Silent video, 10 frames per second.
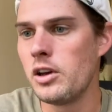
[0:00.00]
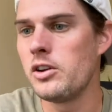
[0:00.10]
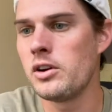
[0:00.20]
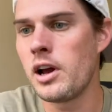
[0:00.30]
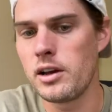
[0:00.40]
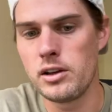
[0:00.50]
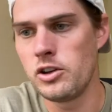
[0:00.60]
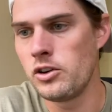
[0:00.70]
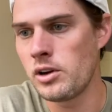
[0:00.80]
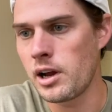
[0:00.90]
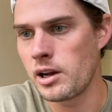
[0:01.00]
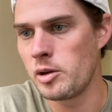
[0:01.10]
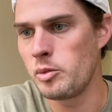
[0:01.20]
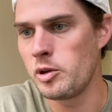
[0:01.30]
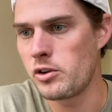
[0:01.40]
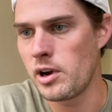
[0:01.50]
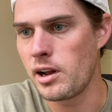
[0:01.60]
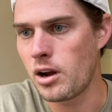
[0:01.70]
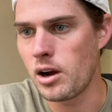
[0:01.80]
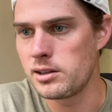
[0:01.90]
you're not gonna be
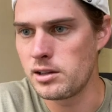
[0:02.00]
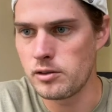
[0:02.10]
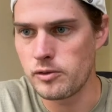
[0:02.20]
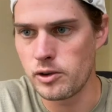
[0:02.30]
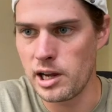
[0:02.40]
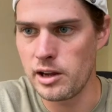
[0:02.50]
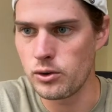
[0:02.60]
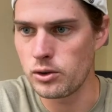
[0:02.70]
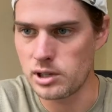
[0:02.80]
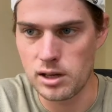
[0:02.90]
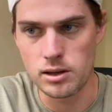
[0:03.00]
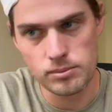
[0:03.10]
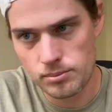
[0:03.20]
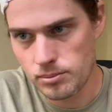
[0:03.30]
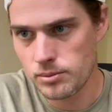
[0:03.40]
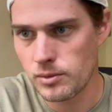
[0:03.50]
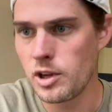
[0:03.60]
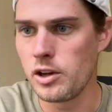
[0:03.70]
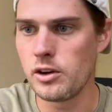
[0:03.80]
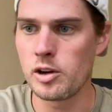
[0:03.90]
creating content for an 8-year-old kid.
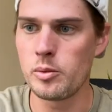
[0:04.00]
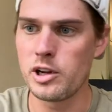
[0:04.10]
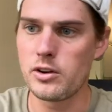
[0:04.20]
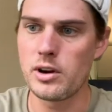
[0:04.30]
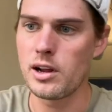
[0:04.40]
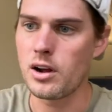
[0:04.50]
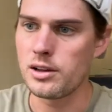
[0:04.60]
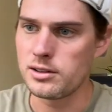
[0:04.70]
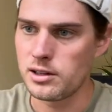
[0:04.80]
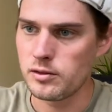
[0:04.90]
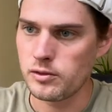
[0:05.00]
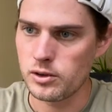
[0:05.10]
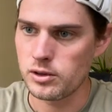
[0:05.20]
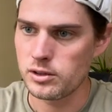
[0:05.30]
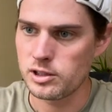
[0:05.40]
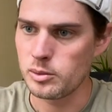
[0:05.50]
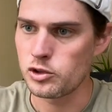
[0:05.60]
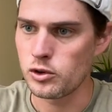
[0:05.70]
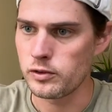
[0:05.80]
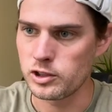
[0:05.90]
You're going to be creating content for some
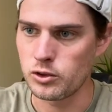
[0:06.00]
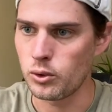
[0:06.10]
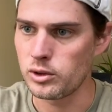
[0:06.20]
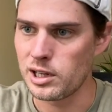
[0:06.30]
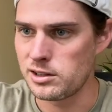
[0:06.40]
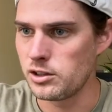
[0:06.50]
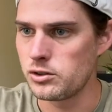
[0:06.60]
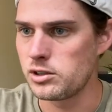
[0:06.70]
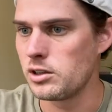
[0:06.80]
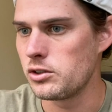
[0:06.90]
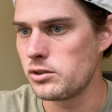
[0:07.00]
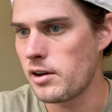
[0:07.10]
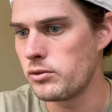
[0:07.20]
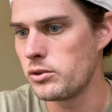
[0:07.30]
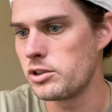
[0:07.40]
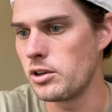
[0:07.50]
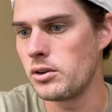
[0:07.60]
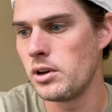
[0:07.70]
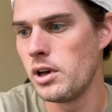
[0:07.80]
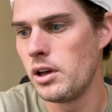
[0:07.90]
sort of adult that's interested in travel.
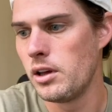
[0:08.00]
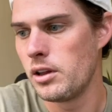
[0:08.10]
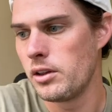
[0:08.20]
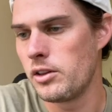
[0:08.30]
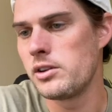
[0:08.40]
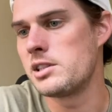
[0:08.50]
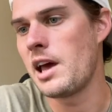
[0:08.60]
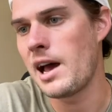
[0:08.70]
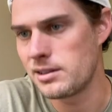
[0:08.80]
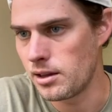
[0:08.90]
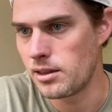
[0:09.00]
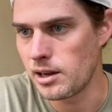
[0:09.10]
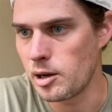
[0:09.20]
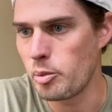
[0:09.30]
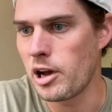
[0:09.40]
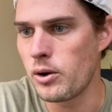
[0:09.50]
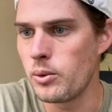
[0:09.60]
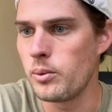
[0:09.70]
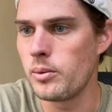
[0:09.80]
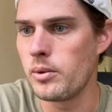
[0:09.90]
So there's that to think about.